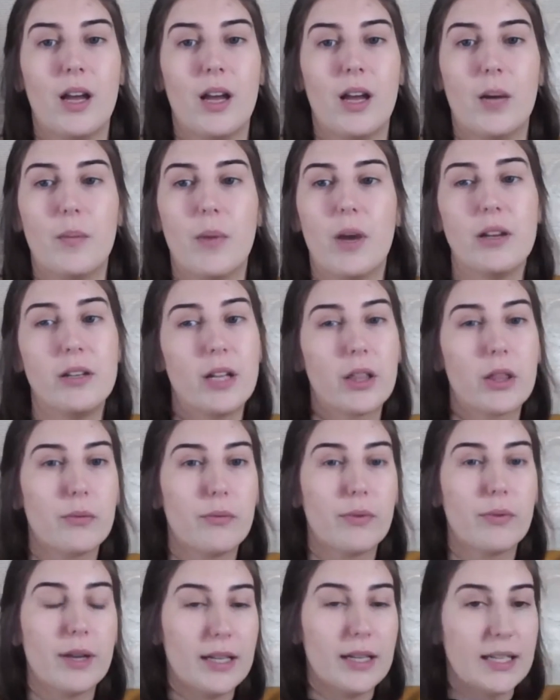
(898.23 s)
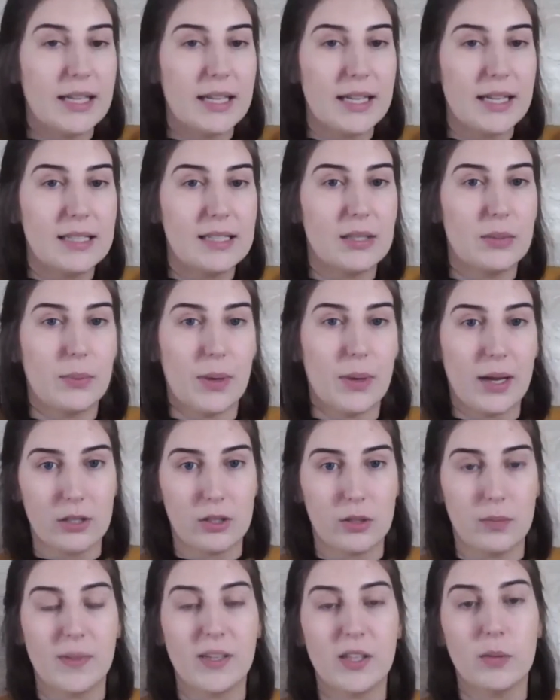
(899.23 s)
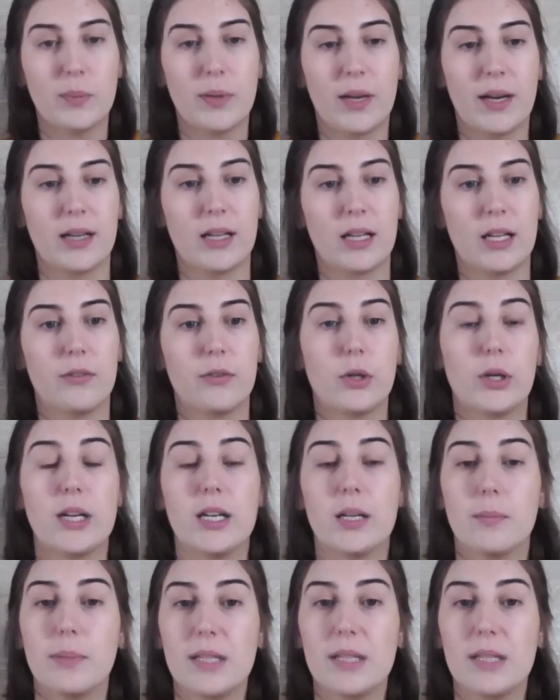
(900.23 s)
Another really easy way to meal planning, if you're in a